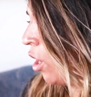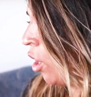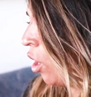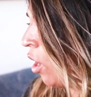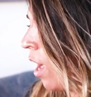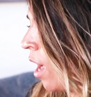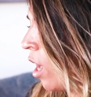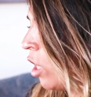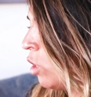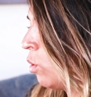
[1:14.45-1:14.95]
her
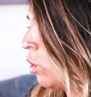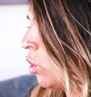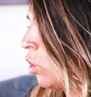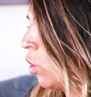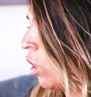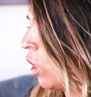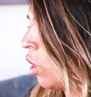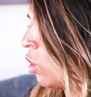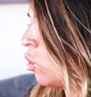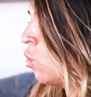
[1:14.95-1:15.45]
house was
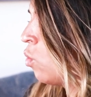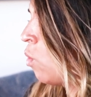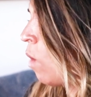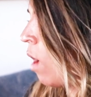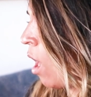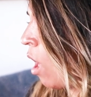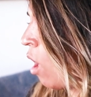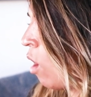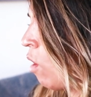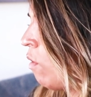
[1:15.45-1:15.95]
only
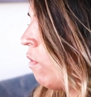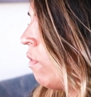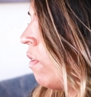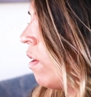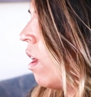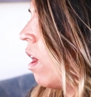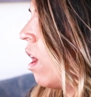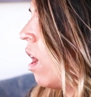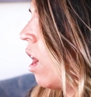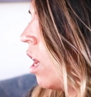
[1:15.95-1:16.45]

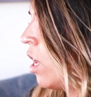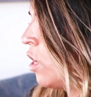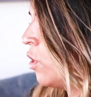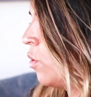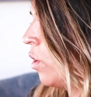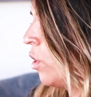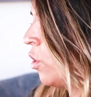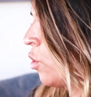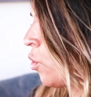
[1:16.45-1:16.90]
1,200